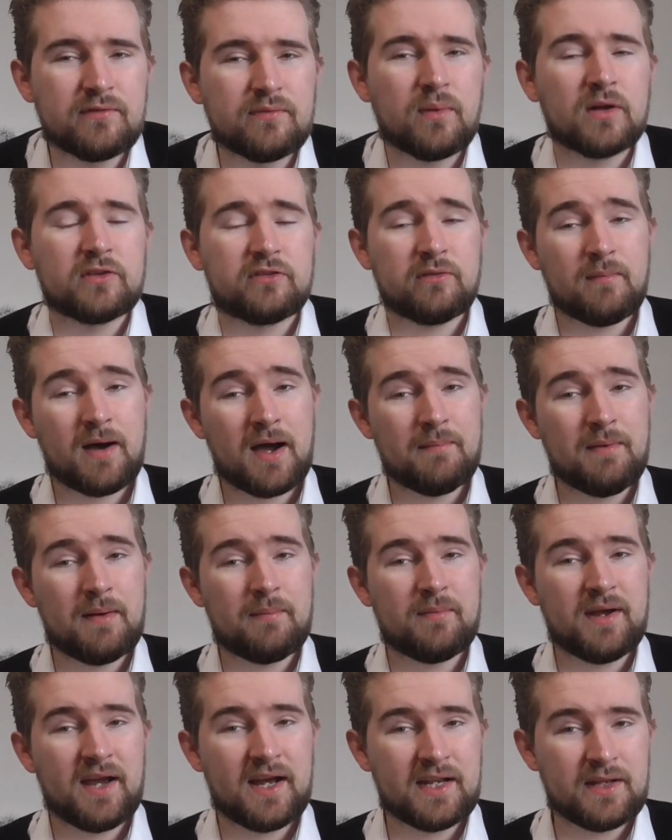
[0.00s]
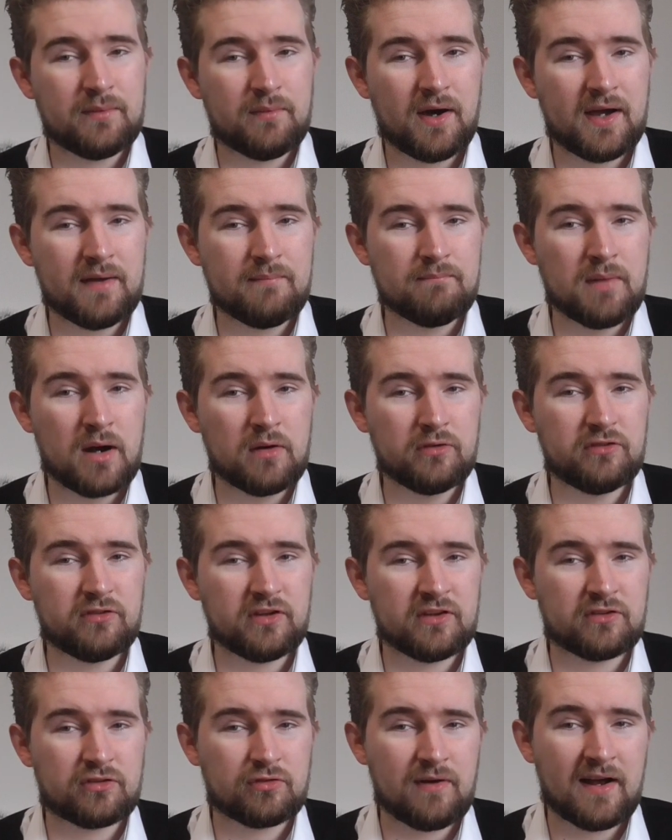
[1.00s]
well, to my memory anyway, most
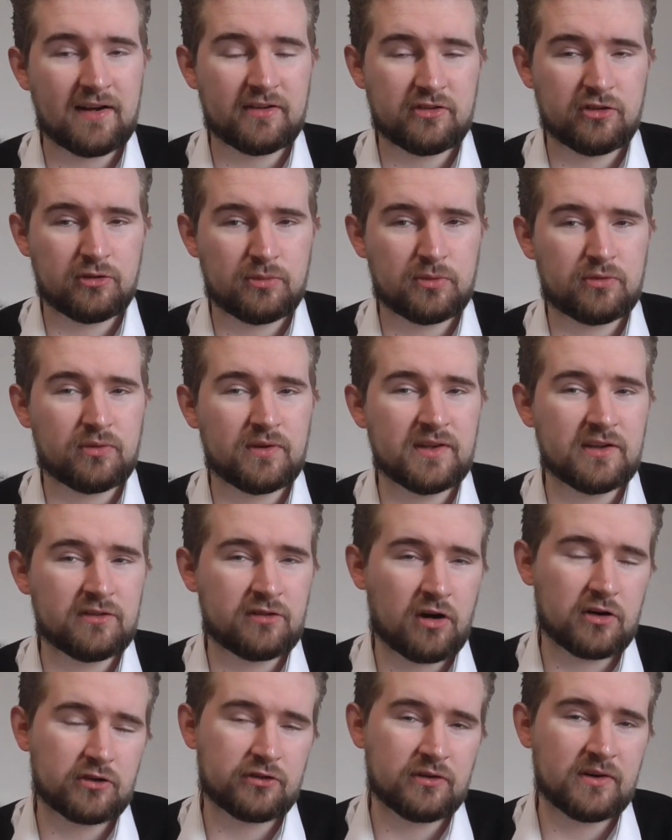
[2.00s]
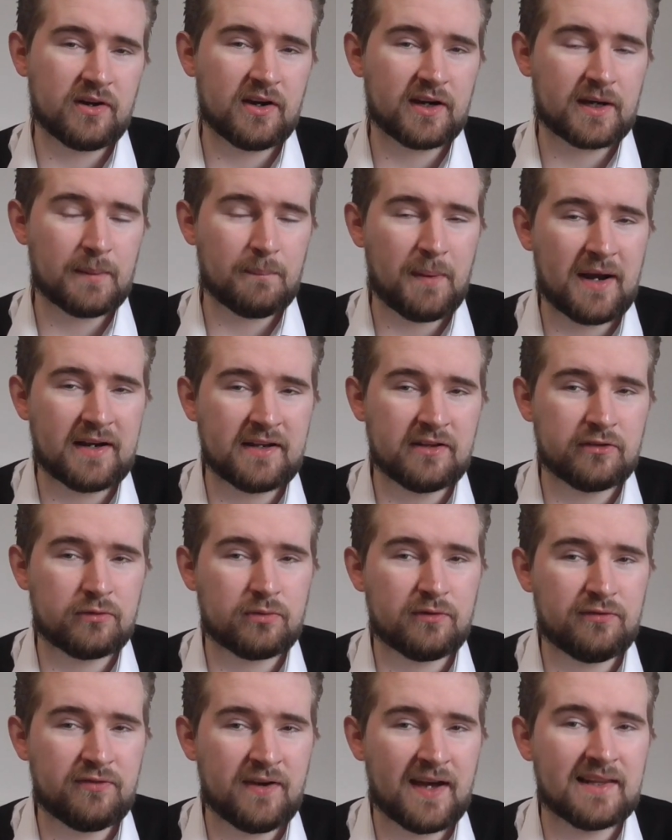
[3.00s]
interactions between the Doctor and her companions
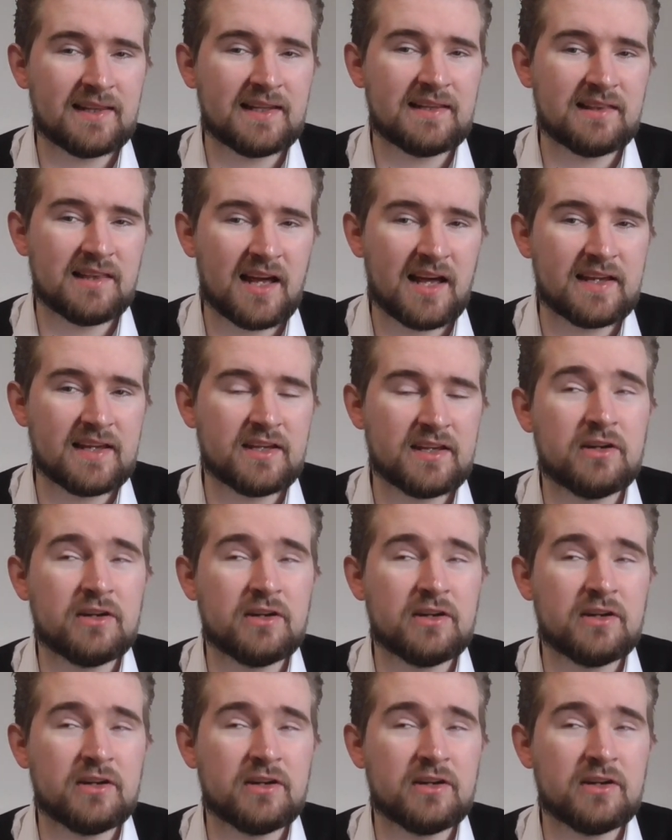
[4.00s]
were fairly light.